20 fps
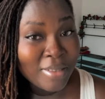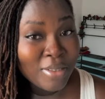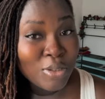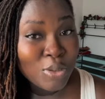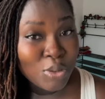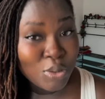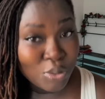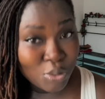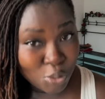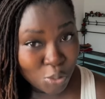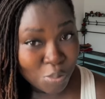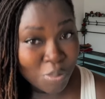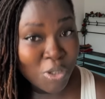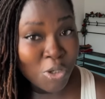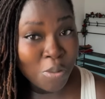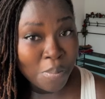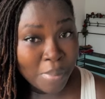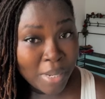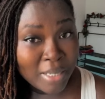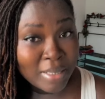should be
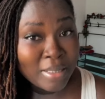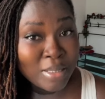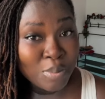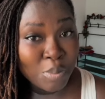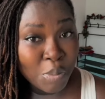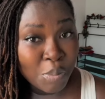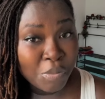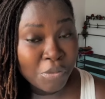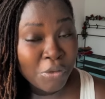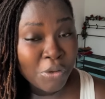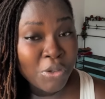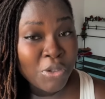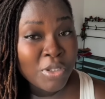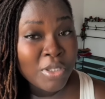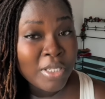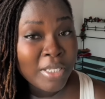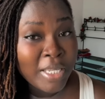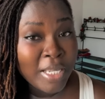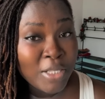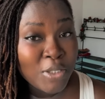your maximum for you
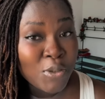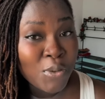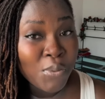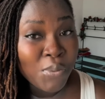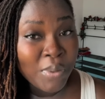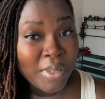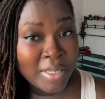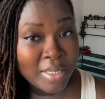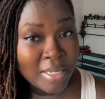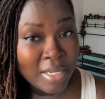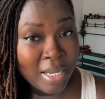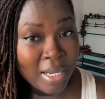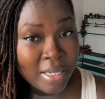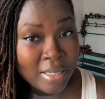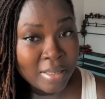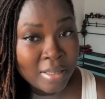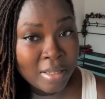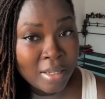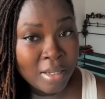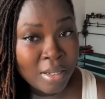to get your
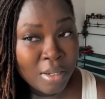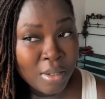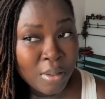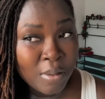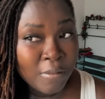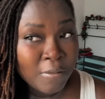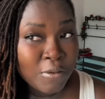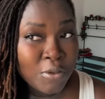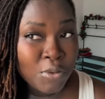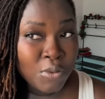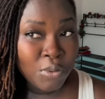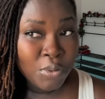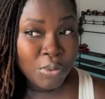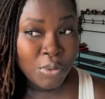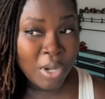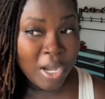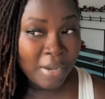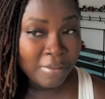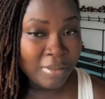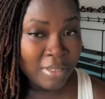reties. So
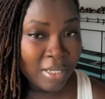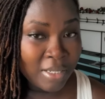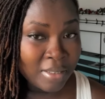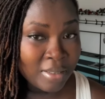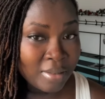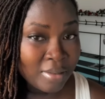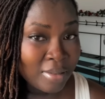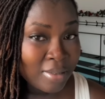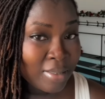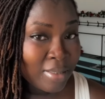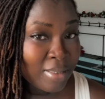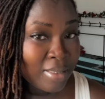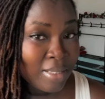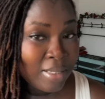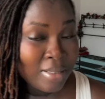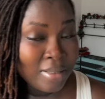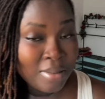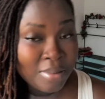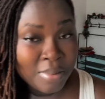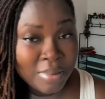after
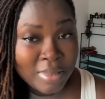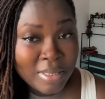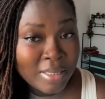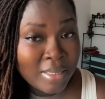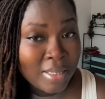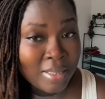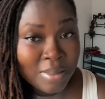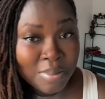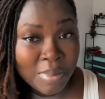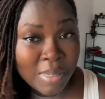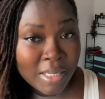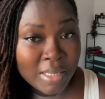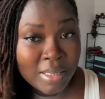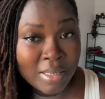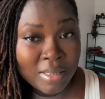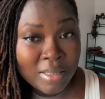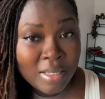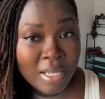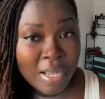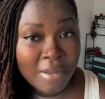six
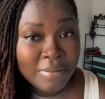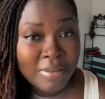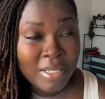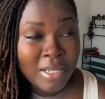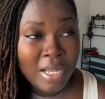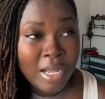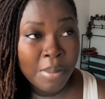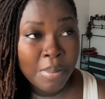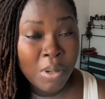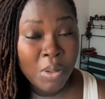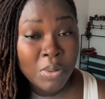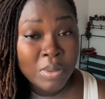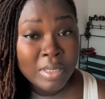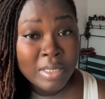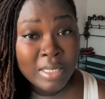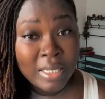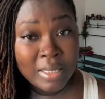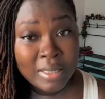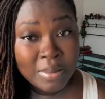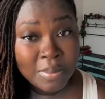months, after about
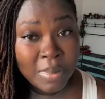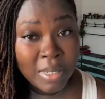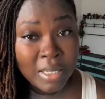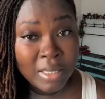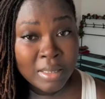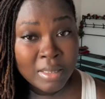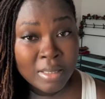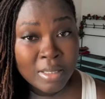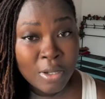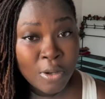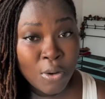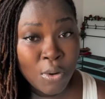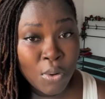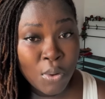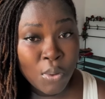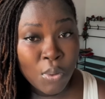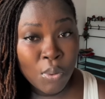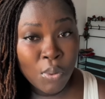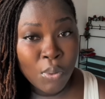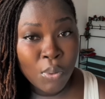6 months
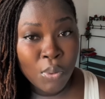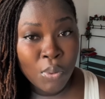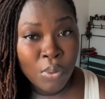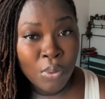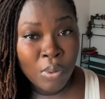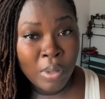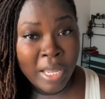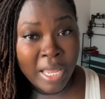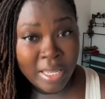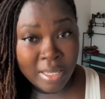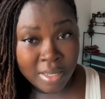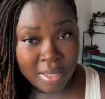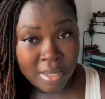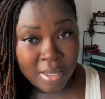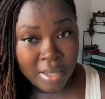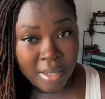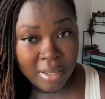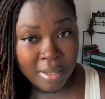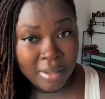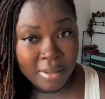or a
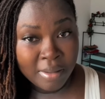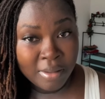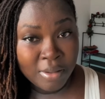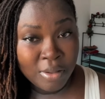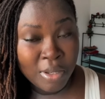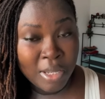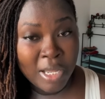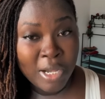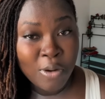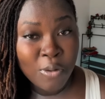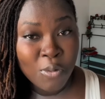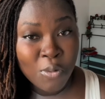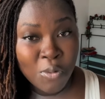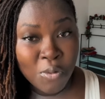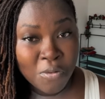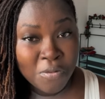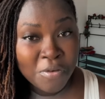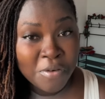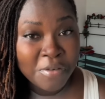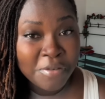year, you can go
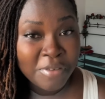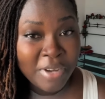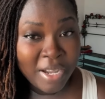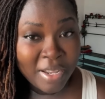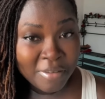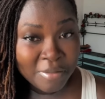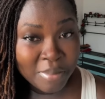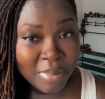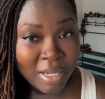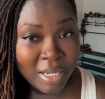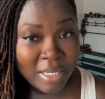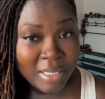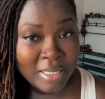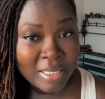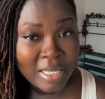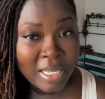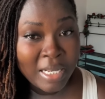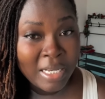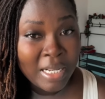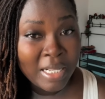for 5 months
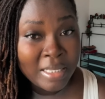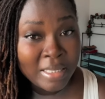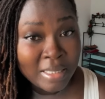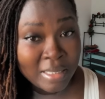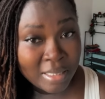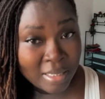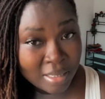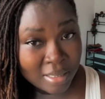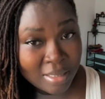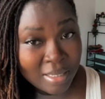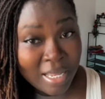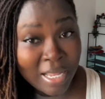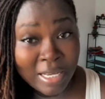and then 6